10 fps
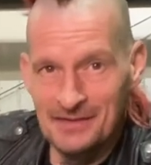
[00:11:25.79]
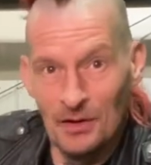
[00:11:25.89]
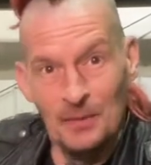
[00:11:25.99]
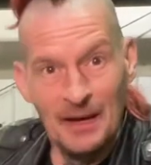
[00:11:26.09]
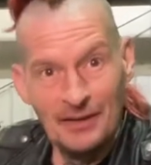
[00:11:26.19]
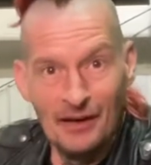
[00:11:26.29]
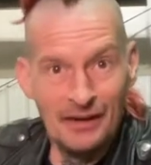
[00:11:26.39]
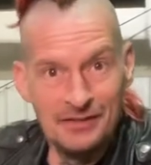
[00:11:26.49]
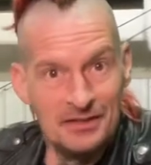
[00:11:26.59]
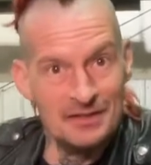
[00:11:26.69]
oh my
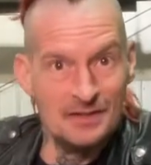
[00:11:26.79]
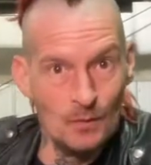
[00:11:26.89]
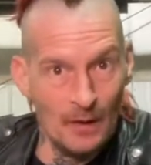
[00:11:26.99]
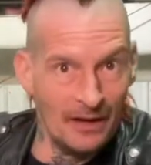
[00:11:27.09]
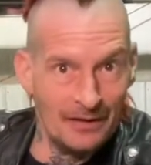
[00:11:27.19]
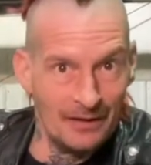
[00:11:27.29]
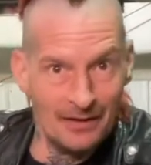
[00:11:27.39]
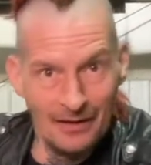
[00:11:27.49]
god, she's a welder.